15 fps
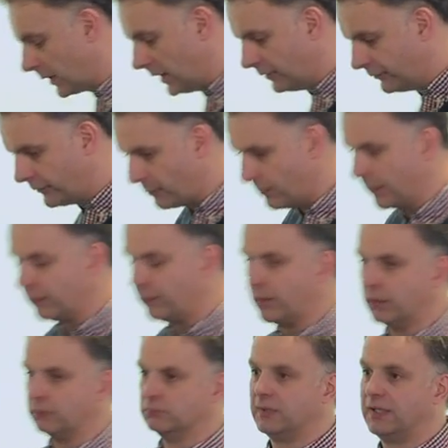is something
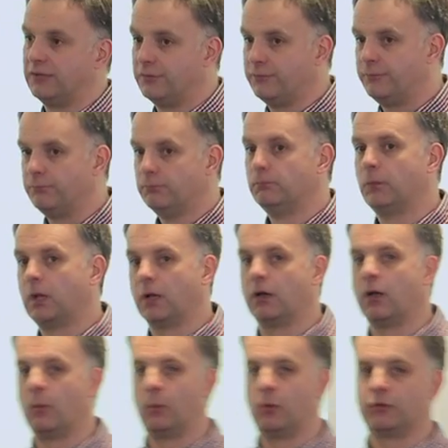that is a
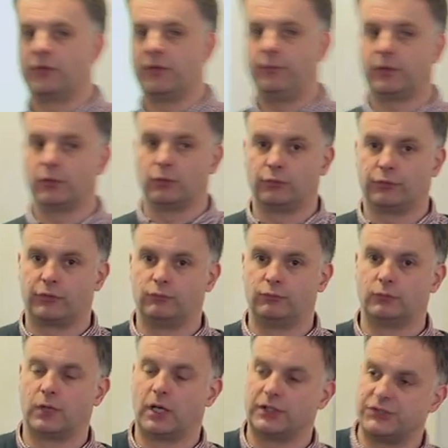lot more difficult to
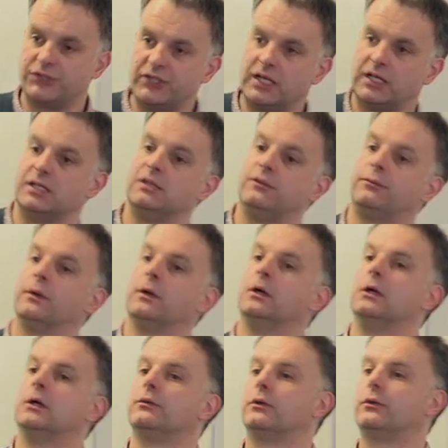achieve
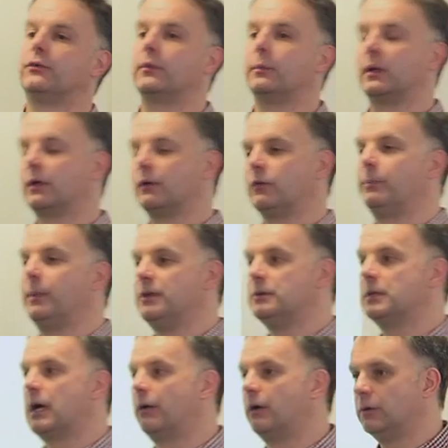than something that's been
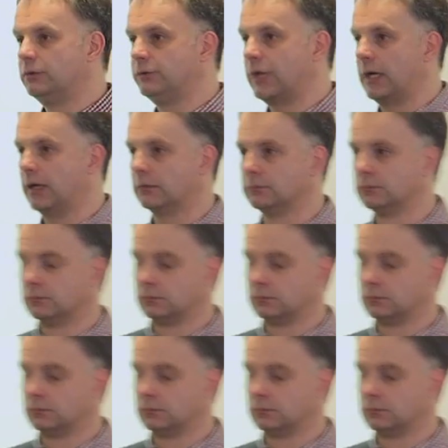narrowed down.